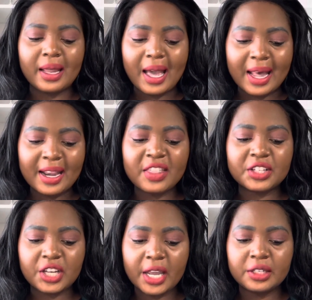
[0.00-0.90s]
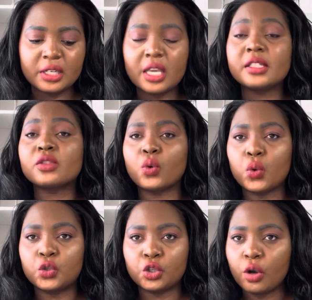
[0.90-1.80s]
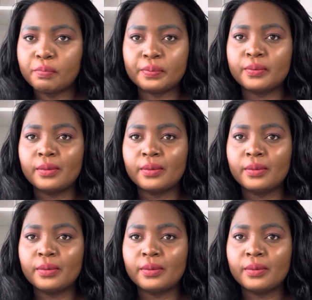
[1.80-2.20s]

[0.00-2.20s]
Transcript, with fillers: another 10 days good job